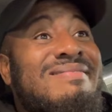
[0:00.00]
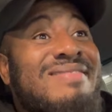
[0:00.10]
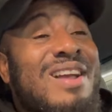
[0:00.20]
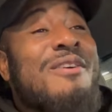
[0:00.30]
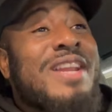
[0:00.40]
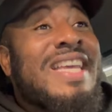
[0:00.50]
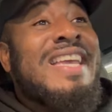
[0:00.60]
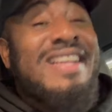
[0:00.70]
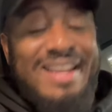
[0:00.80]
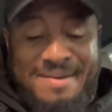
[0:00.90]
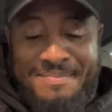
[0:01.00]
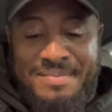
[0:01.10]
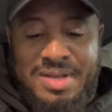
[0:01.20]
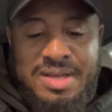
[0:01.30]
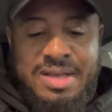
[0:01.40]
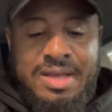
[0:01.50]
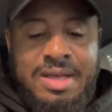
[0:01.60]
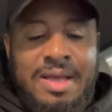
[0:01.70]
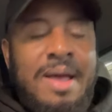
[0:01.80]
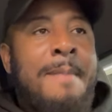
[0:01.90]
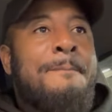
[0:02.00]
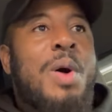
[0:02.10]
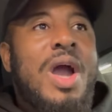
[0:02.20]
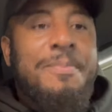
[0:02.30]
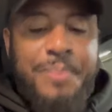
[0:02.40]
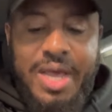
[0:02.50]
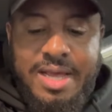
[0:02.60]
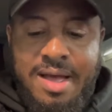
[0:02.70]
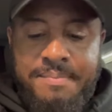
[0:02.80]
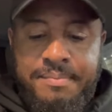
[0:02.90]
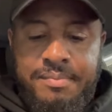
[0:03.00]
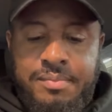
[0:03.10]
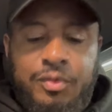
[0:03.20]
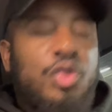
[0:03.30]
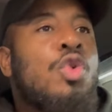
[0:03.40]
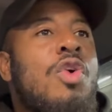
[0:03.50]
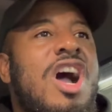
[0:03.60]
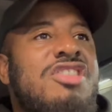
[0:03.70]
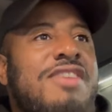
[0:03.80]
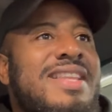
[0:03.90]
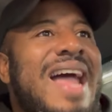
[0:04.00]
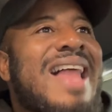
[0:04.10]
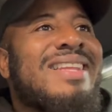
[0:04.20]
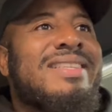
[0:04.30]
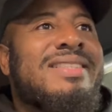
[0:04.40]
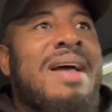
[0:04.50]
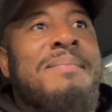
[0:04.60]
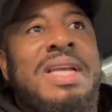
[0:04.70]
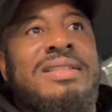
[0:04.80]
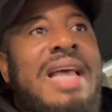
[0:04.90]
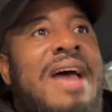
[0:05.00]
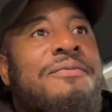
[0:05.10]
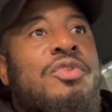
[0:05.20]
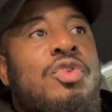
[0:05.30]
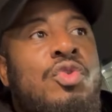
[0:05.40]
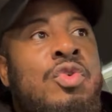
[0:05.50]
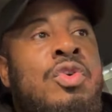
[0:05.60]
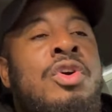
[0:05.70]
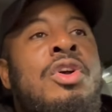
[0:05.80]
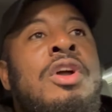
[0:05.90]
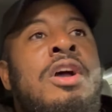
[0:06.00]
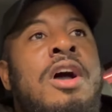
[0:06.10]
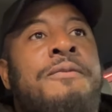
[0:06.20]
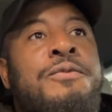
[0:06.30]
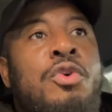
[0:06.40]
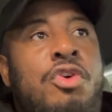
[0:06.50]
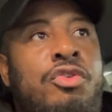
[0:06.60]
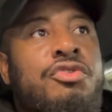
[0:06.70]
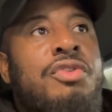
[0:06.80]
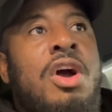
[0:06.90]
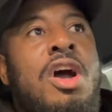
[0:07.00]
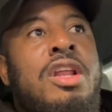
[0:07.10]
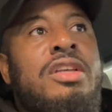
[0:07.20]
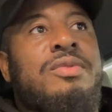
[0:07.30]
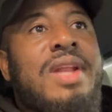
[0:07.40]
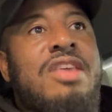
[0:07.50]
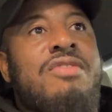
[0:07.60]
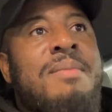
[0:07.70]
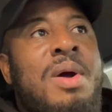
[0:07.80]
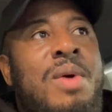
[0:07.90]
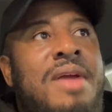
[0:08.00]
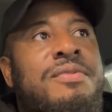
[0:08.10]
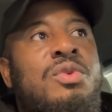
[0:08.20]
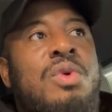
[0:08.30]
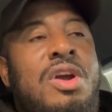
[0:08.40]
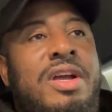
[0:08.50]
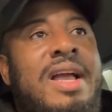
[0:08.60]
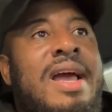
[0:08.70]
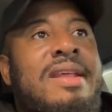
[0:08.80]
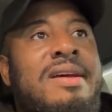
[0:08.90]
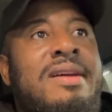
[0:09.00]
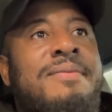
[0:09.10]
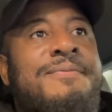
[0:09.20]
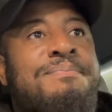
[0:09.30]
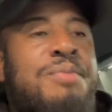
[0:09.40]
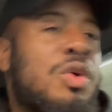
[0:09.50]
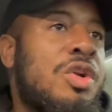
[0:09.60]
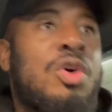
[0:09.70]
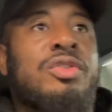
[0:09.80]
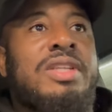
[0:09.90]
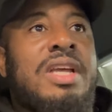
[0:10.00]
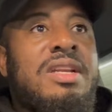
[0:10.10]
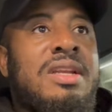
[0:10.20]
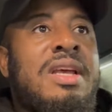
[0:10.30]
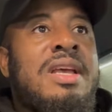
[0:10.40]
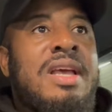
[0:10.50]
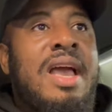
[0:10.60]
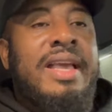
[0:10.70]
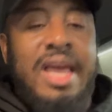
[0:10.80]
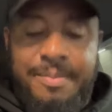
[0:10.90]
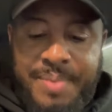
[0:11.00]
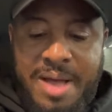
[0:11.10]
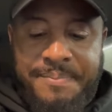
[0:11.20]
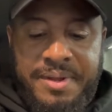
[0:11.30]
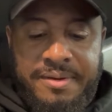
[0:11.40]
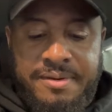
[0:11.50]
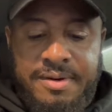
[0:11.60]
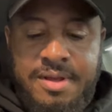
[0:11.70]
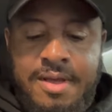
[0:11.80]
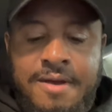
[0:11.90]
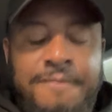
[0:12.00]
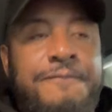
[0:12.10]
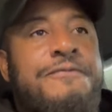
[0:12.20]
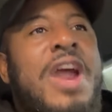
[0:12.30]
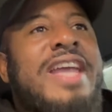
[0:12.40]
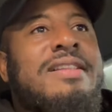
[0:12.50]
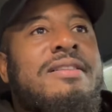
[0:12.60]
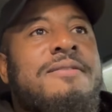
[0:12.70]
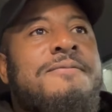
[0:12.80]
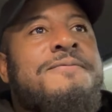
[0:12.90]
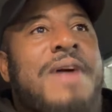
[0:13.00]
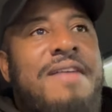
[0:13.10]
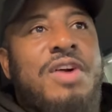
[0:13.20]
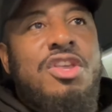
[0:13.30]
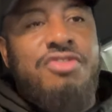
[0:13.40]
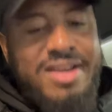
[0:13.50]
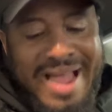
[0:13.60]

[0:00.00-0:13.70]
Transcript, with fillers: We already eat it up. Point pickup, $200. That means I have to do a few grocery orders when I drop my wife to work. I gotta put those in and get it popping. Frayt, $500.